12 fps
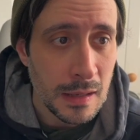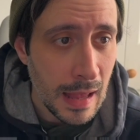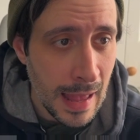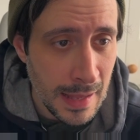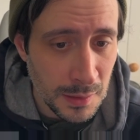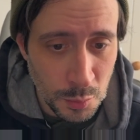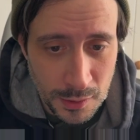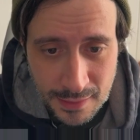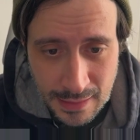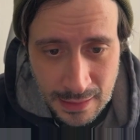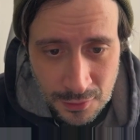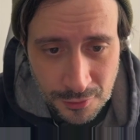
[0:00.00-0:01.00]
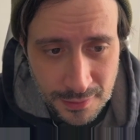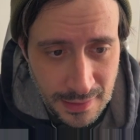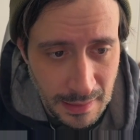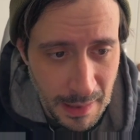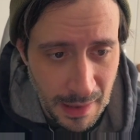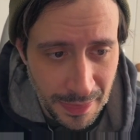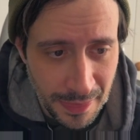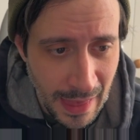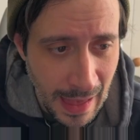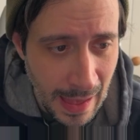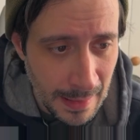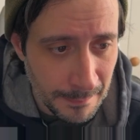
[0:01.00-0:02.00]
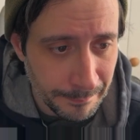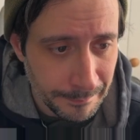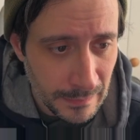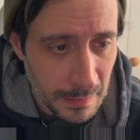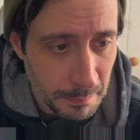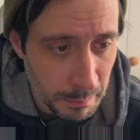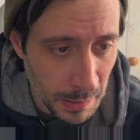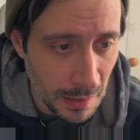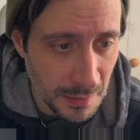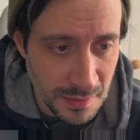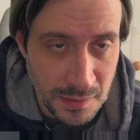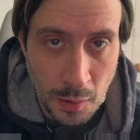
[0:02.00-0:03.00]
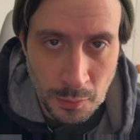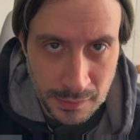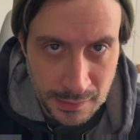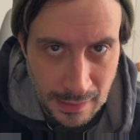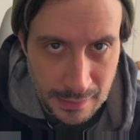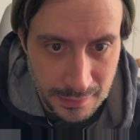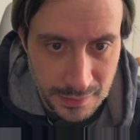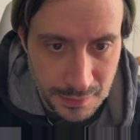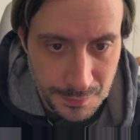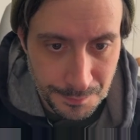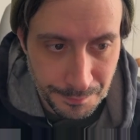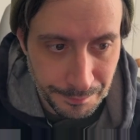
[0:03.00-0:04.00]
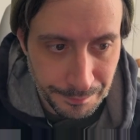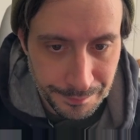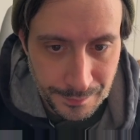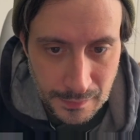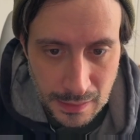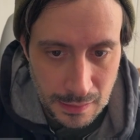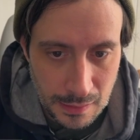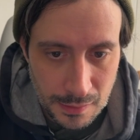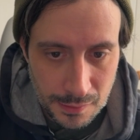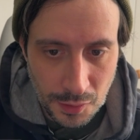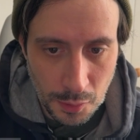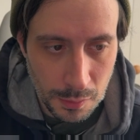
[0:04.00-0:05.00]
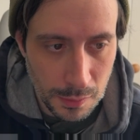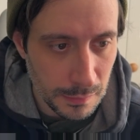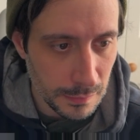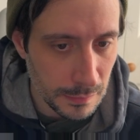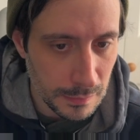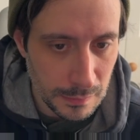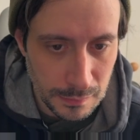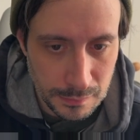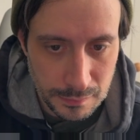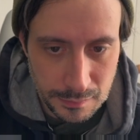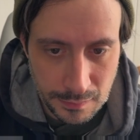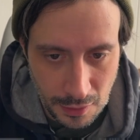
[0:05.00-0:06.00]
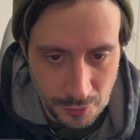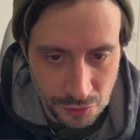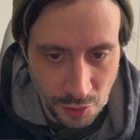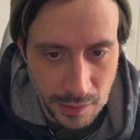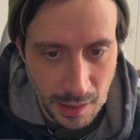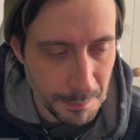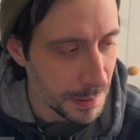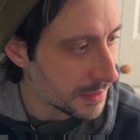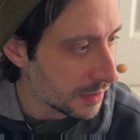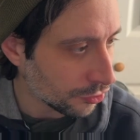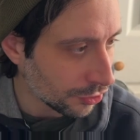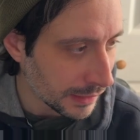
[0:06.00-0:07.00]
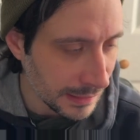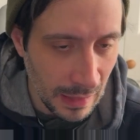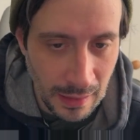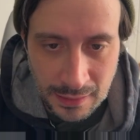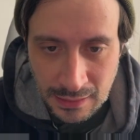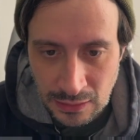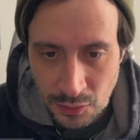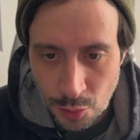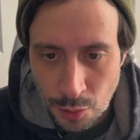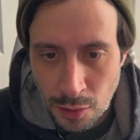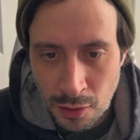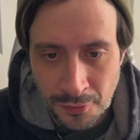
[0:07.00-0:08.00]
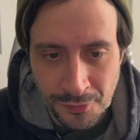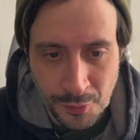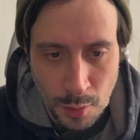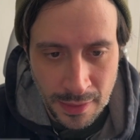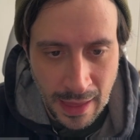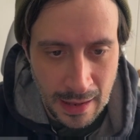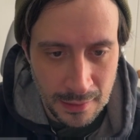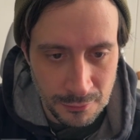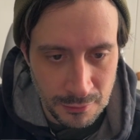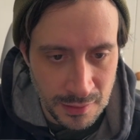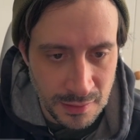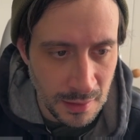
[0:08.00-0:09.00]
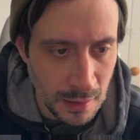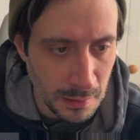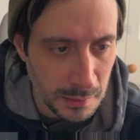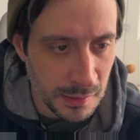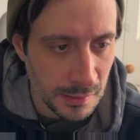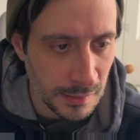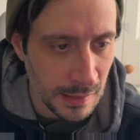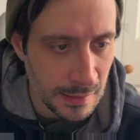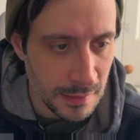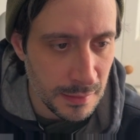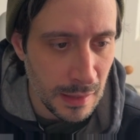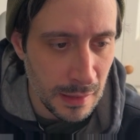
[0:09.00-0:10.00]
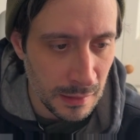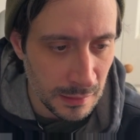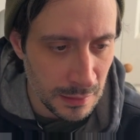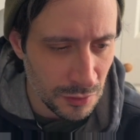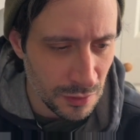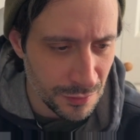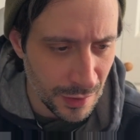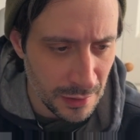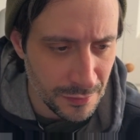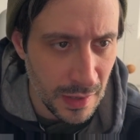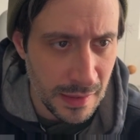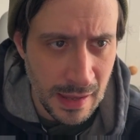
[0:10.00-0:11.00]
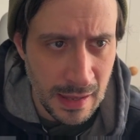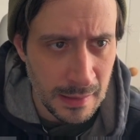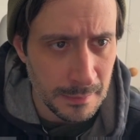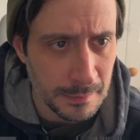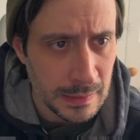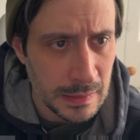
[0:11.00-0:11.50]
And what's interesting about that, bloodstone dice. So they're showing up position 9 in Google for that result. Let's just verify that.